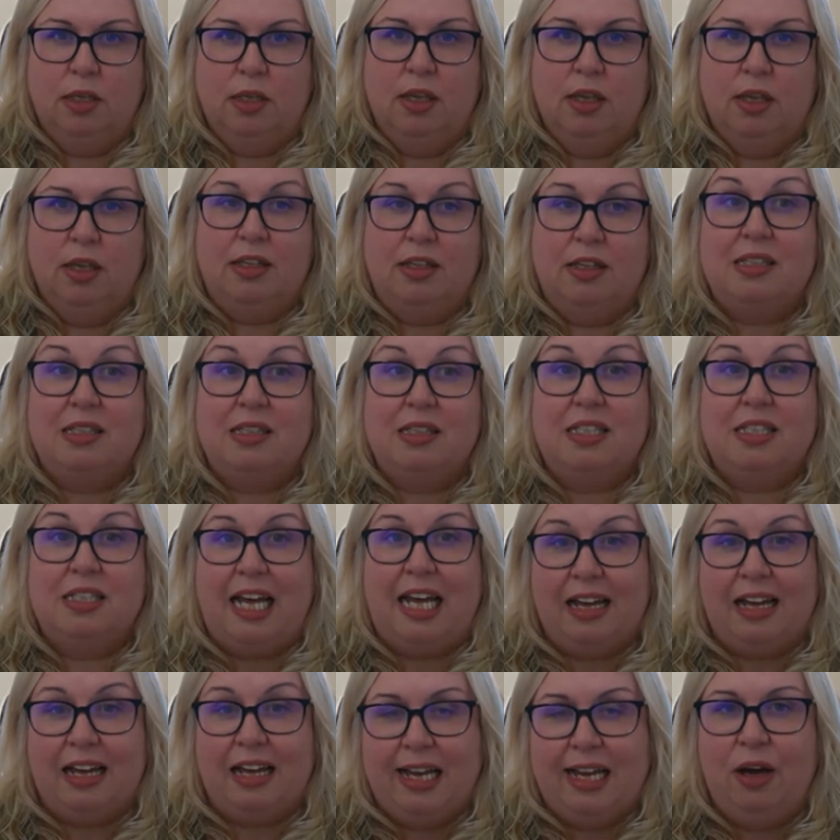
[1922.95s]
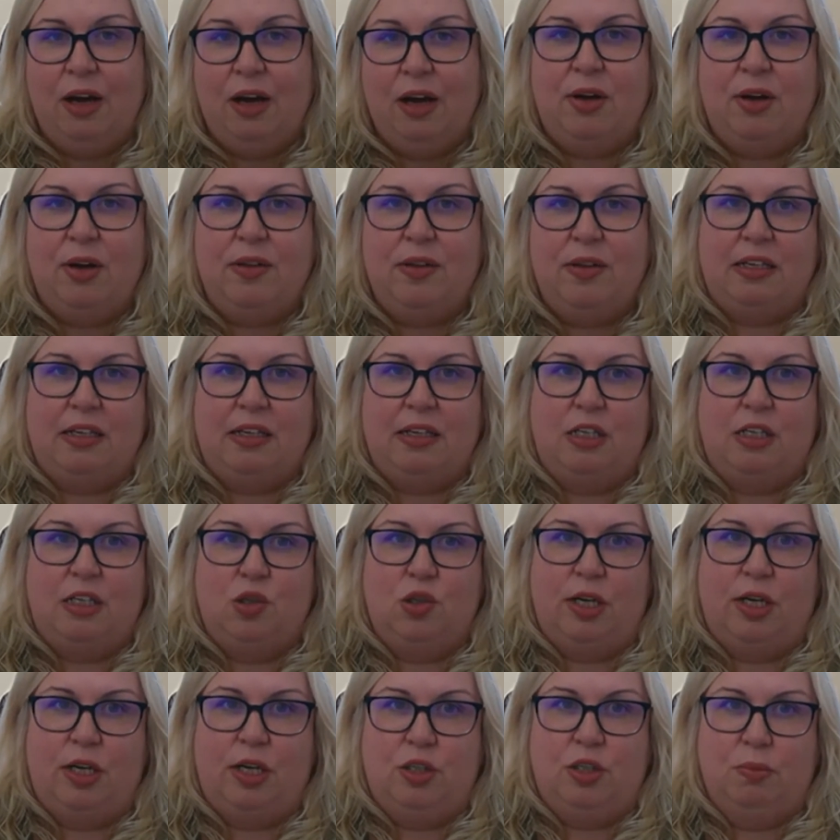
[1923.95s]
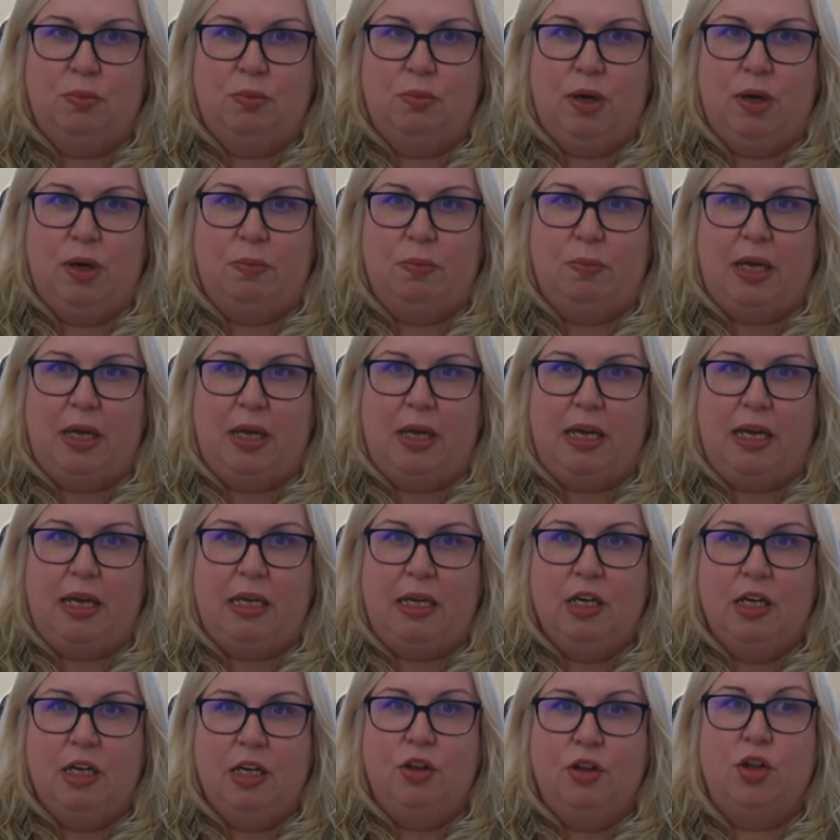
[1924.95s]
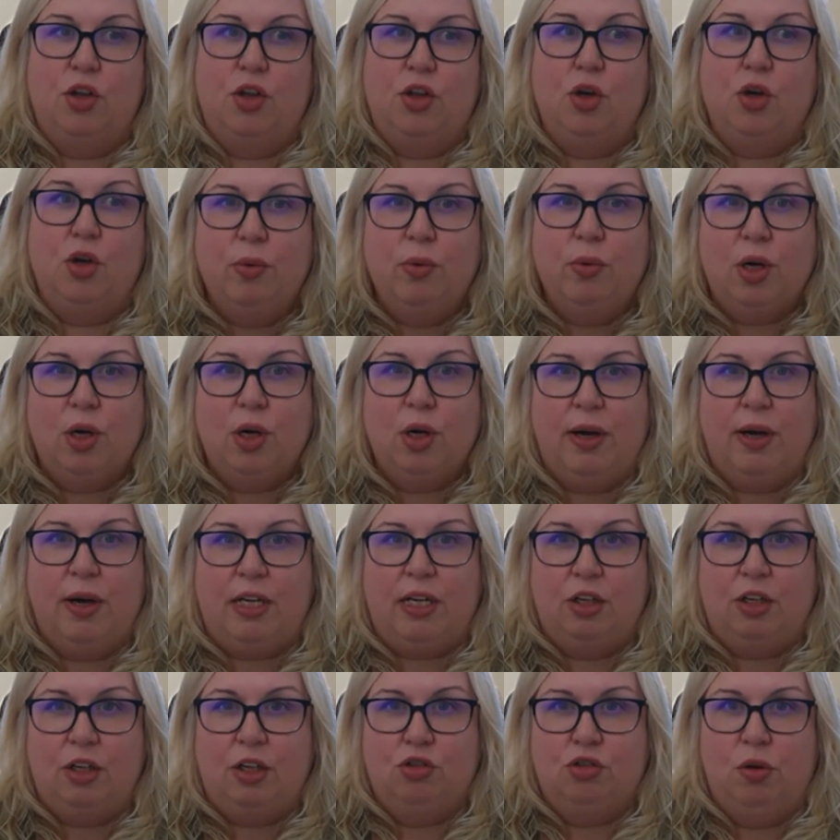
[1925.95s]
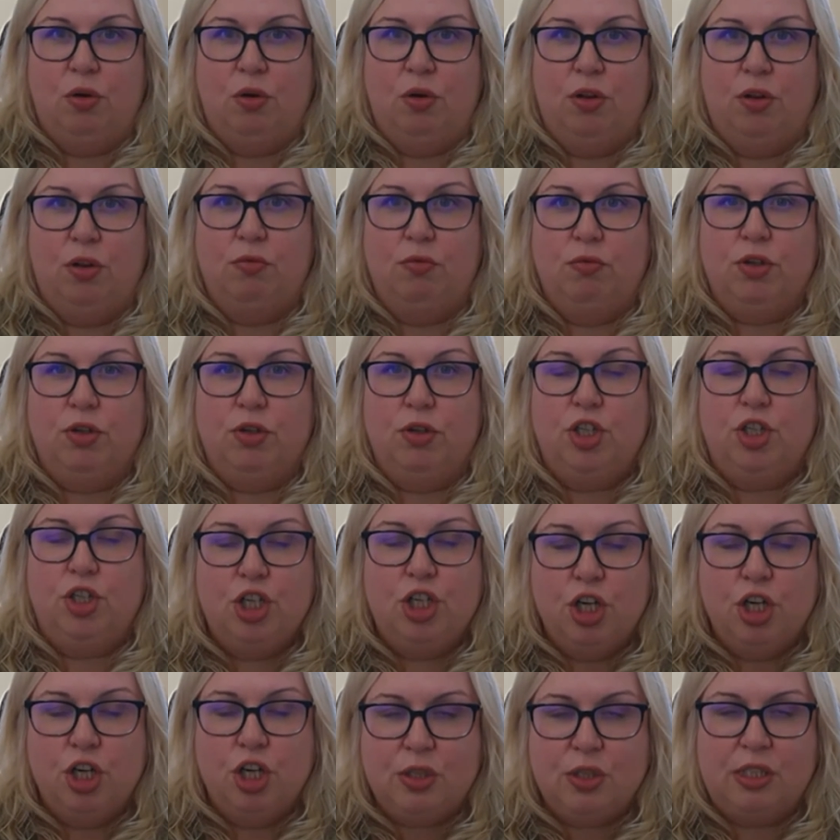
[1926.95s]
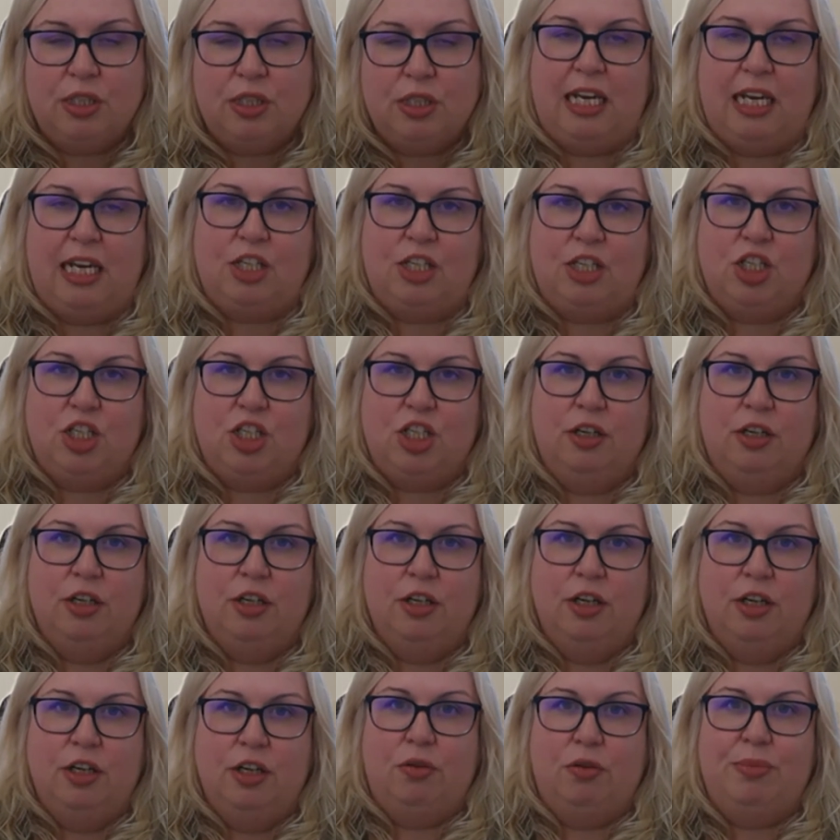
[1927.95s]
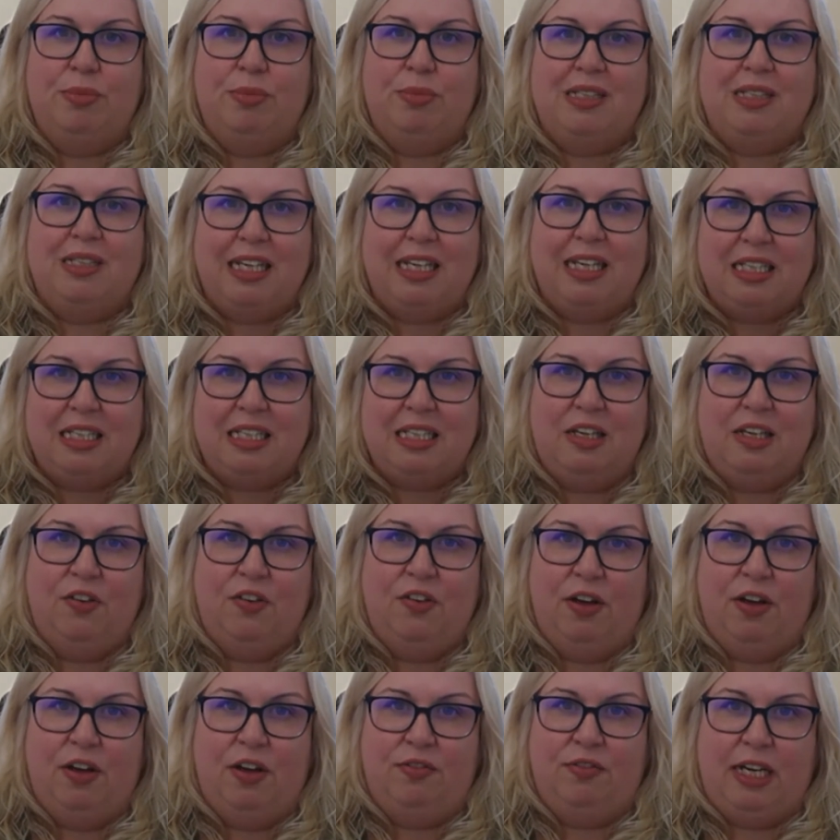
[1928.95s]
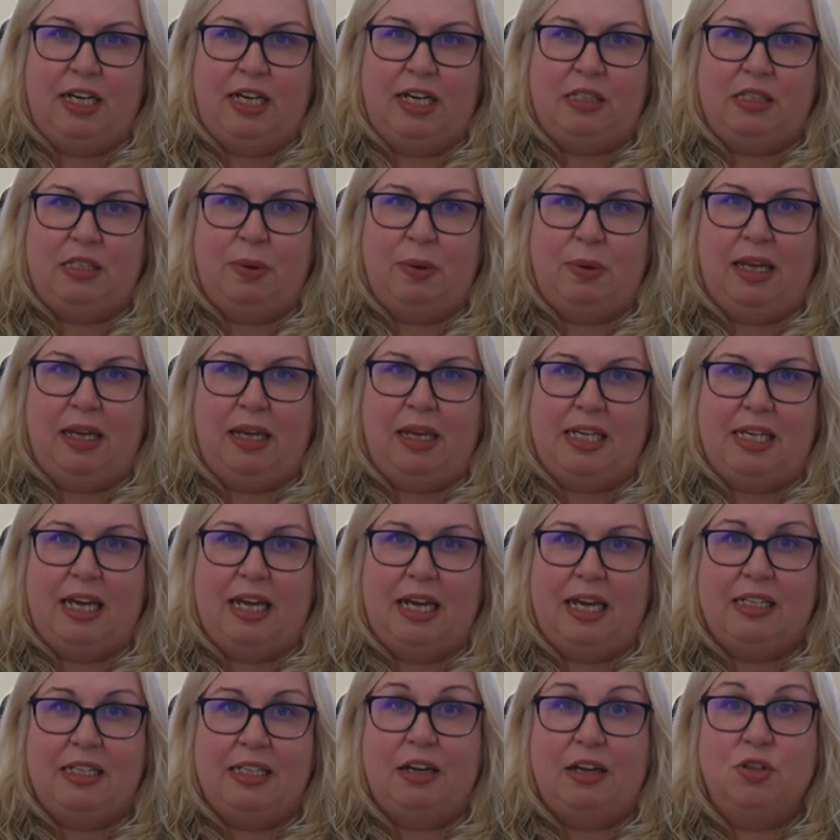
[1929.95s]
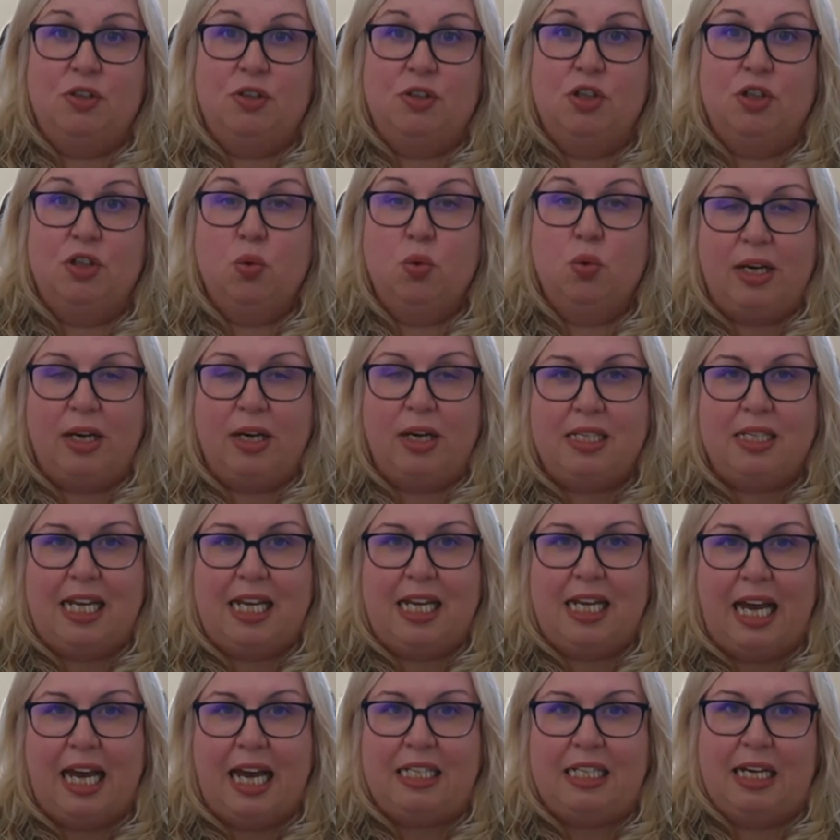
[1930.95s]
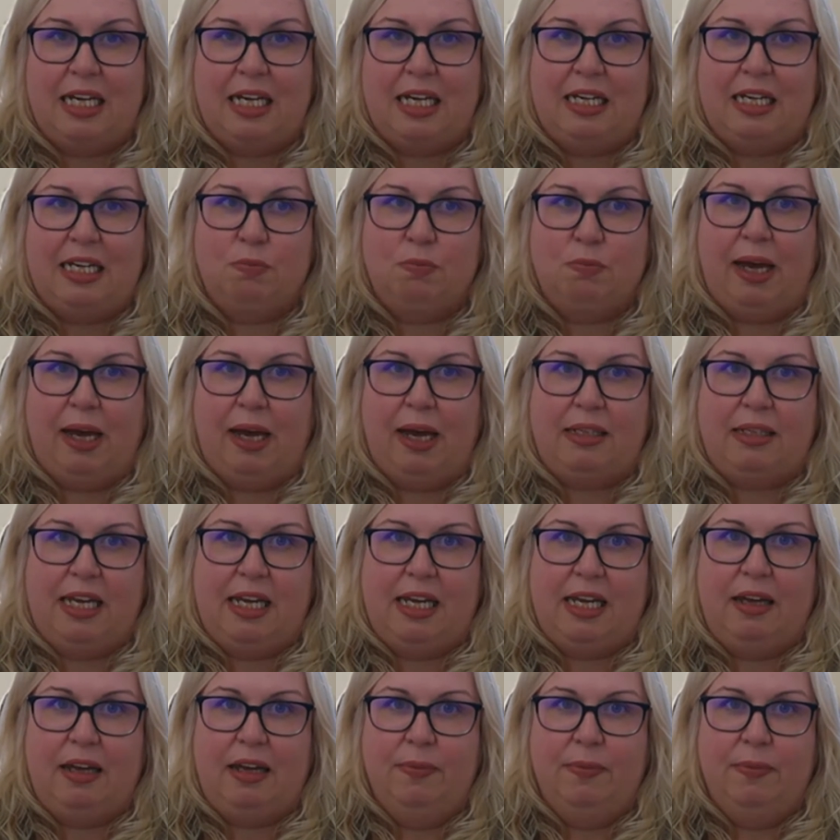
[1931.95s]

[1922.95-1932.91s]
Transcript: The standout in that situation might be that you're a credit controller that reduced the ledger from 65 days bad debt down to 28 days bad debt.